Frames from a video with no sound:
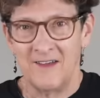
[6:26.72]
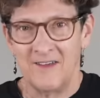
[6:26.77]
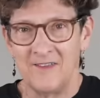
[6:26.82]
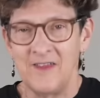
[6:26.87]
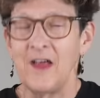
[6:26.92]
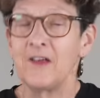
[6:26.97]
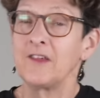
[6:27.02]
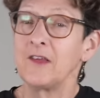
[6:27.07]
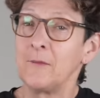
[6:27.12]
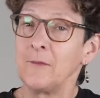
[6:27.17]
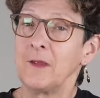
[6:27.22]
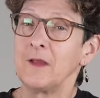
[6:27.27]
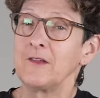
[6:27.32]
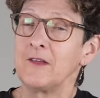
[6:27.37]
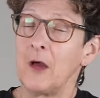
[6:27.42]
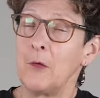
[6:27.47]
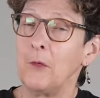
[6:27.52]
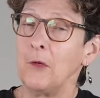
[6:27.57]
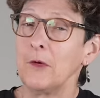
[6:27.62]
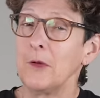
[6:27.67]
Now, some things
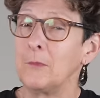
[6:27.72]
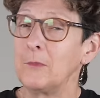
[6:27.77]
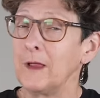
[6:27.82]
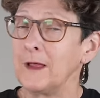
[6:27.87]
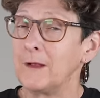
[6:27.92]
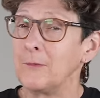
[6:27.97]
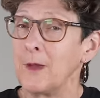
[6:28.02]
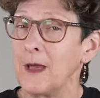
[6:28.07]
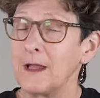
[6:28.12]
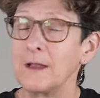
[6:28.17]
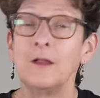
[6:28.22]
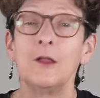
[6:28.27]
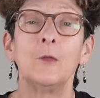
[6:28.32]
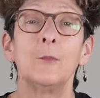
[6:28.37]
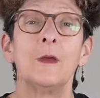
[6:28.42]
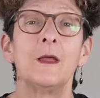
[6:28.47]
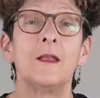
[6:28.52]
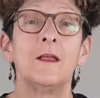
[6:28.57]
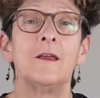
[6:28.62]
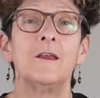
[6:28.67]
I will complain about a little
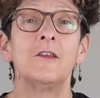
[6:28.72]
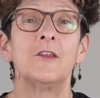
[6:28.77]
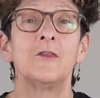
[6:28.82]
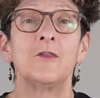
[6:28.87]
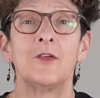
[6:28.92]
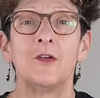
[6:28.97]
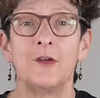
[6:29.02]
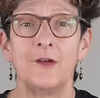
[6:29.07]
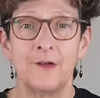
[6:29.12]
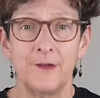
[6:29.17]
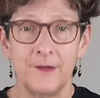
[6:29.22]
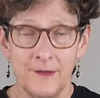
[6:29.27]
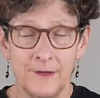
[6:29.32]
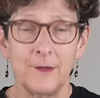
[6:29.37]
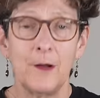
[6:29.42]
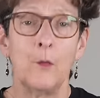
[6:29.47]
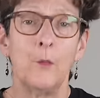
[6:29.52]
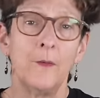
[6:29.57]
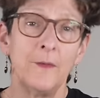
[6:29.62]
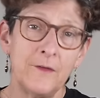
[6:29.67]
bit is for, you
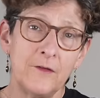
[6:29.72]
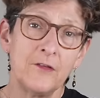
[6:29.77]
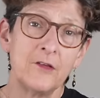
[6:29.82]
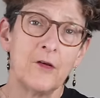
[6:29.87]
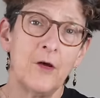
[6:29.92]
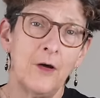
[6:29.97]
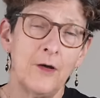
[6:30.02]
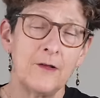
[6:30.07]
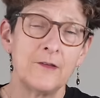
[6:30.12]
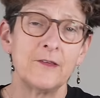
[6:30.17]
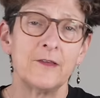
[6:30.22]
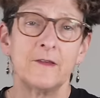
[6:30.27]
know, what these cost.